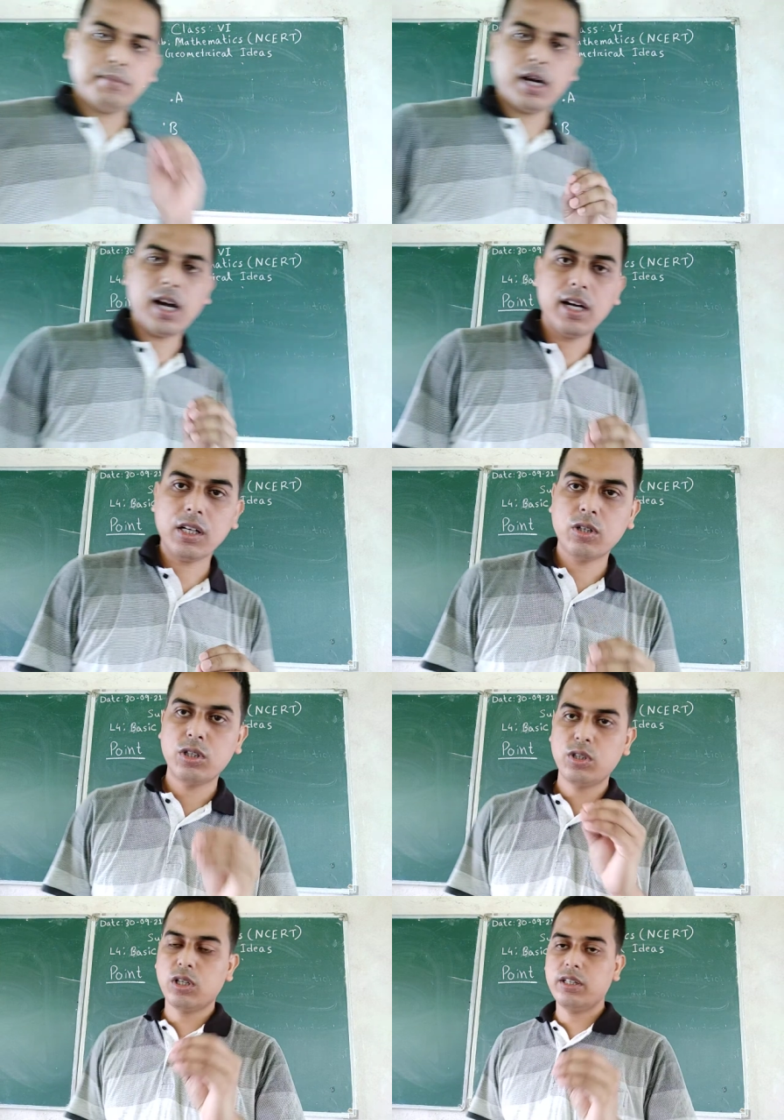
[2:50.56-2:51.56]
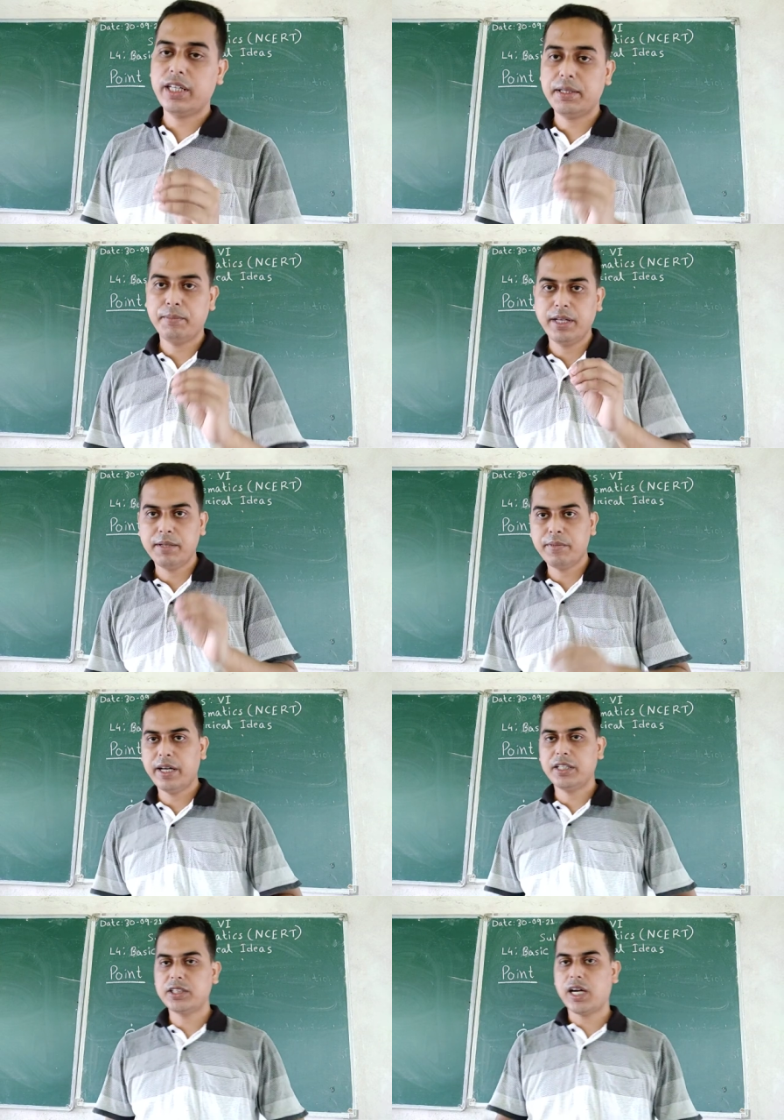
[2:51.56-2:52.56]
mark or dot that made by
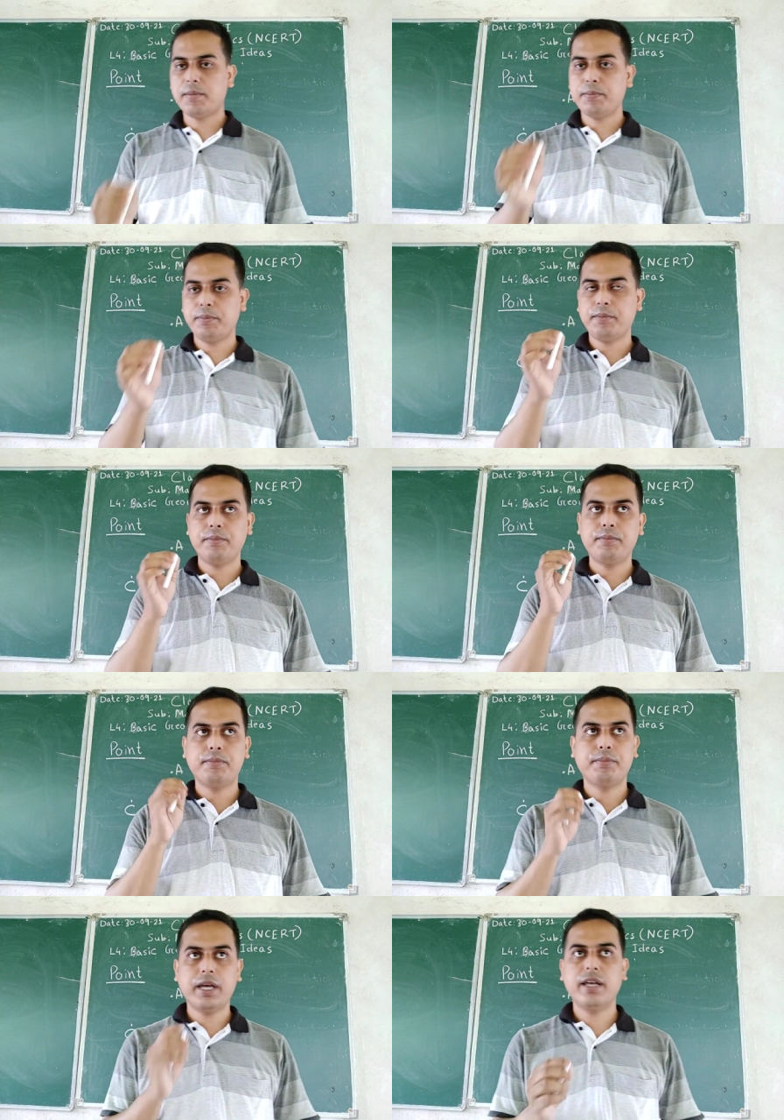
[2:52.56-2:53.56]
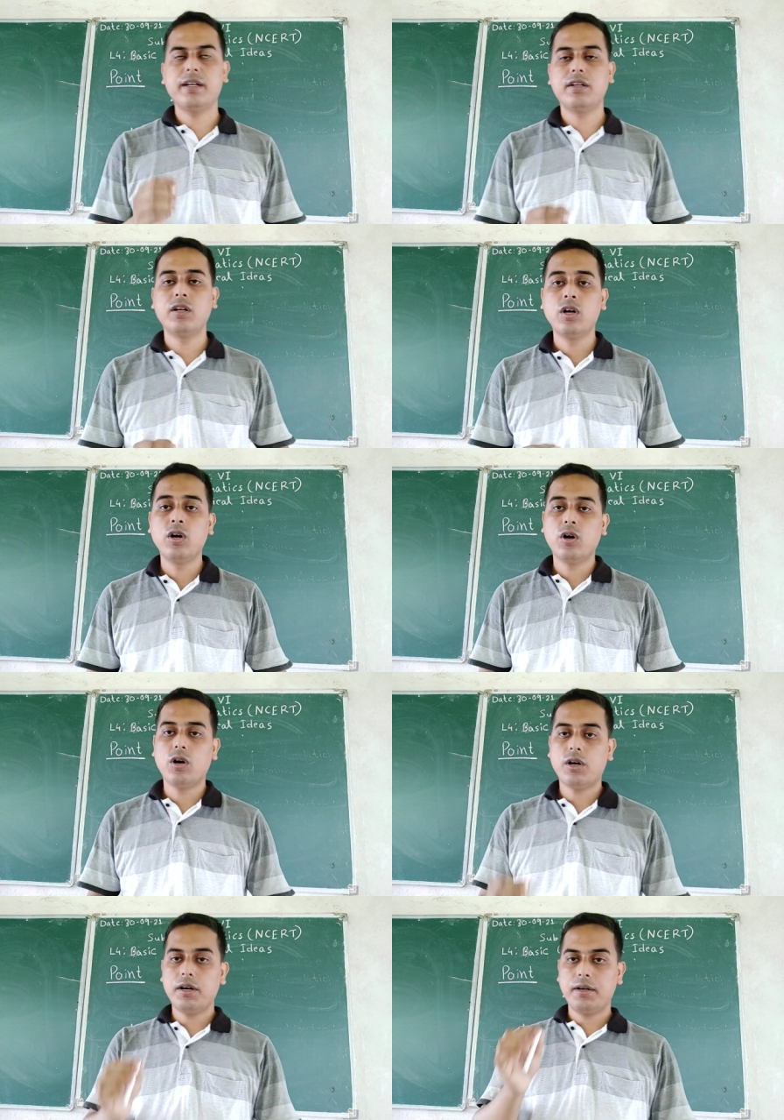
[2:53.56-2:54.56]
a sharp pen
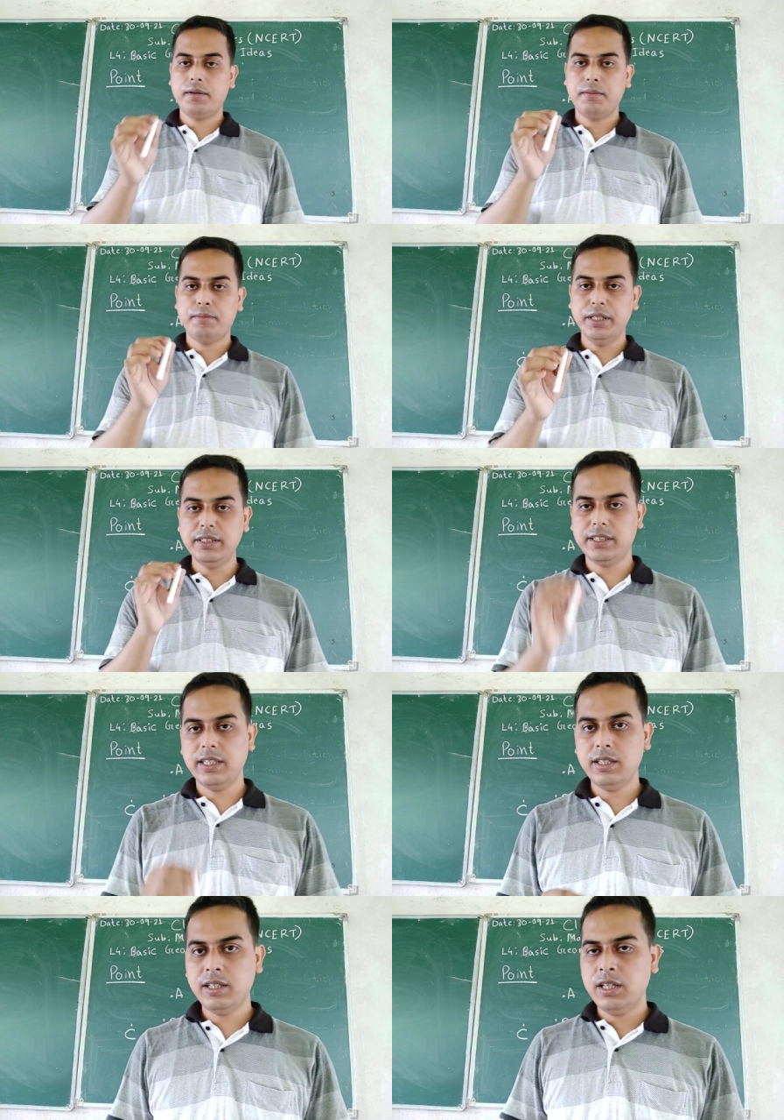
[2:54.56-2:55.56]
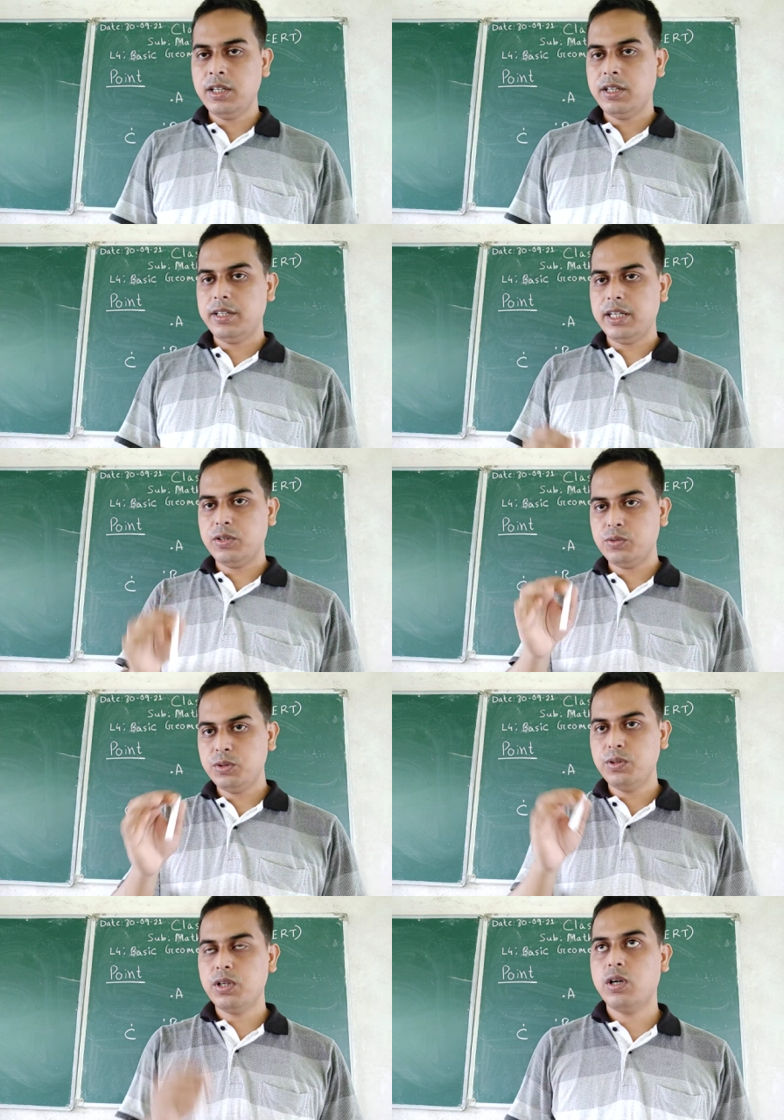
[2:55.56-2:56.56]
or pencil, that we
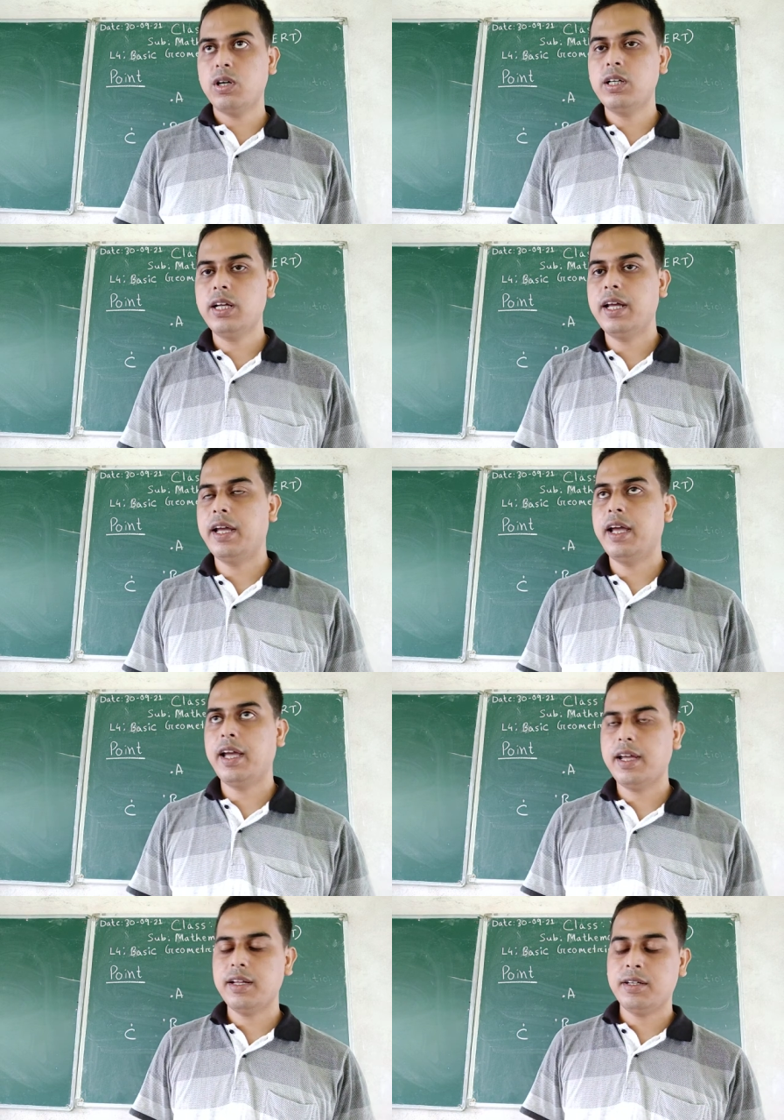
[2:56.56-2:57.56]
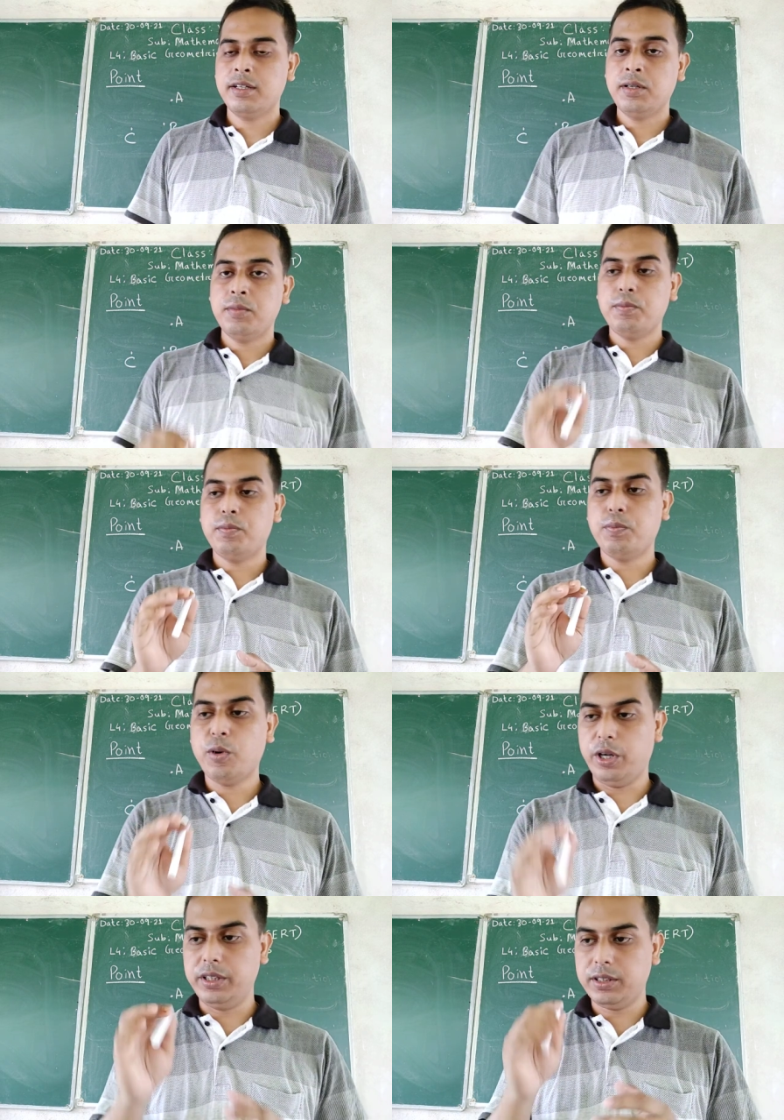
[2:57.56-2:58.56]
will call a
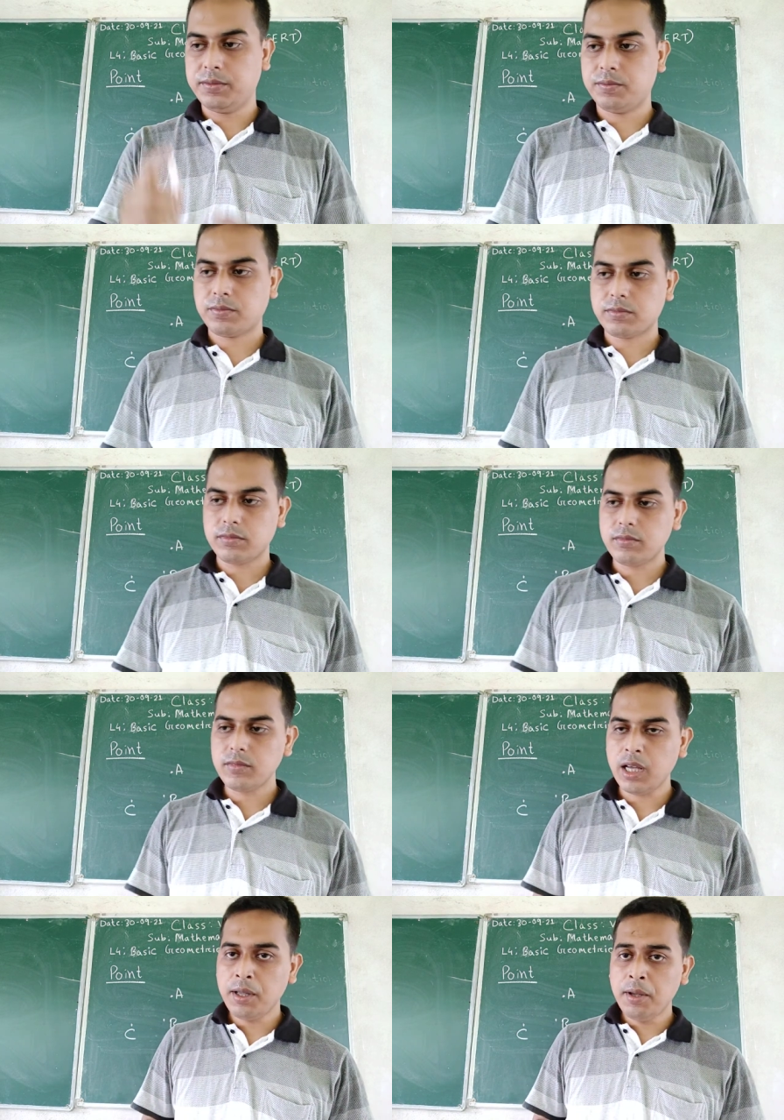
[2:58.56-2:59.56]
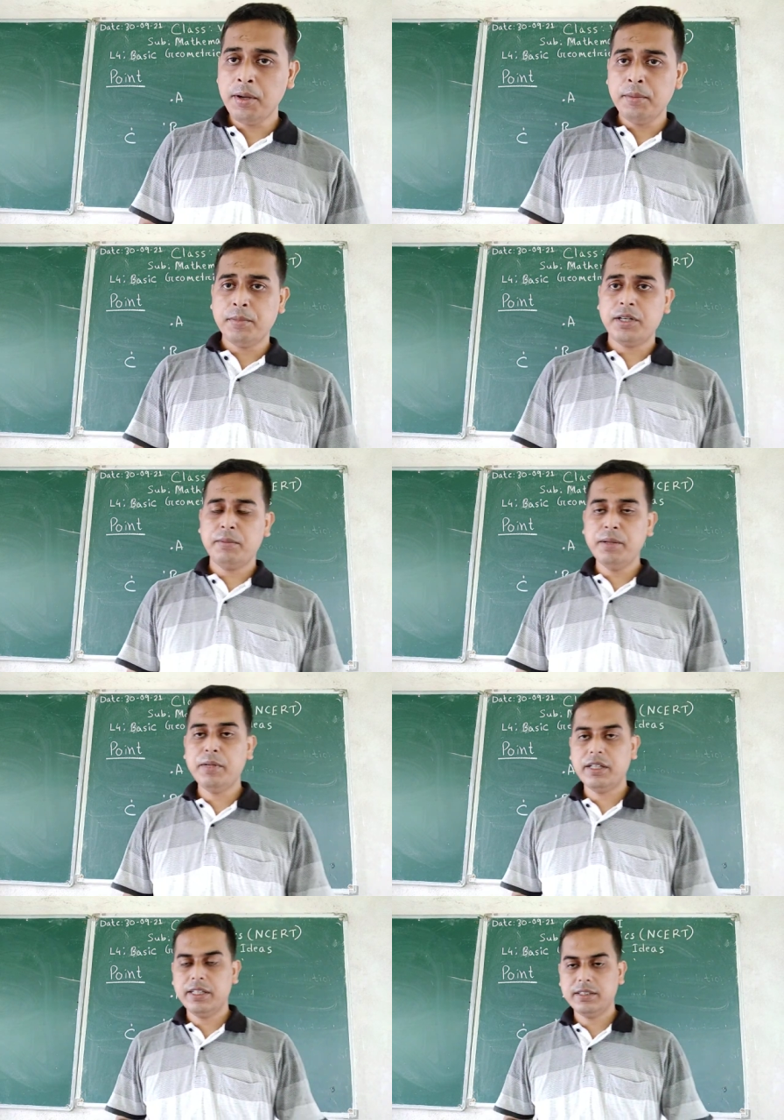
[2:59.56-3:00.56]
point. But
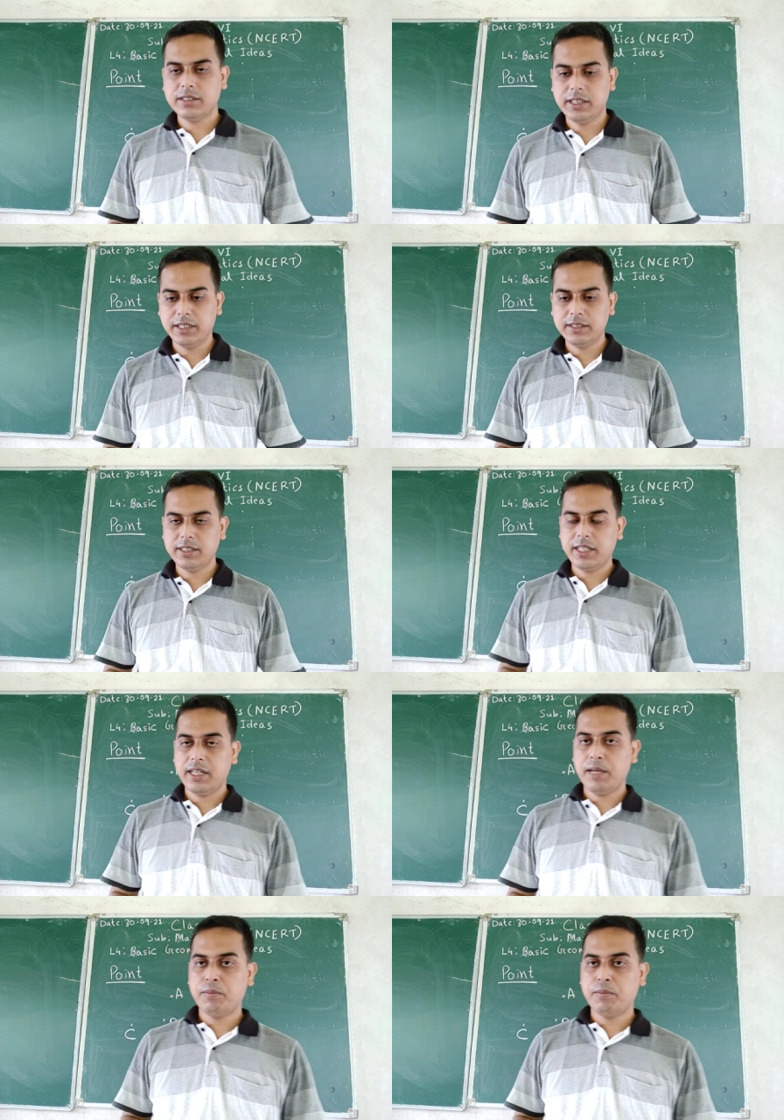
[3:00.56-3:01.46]
remember these things, that a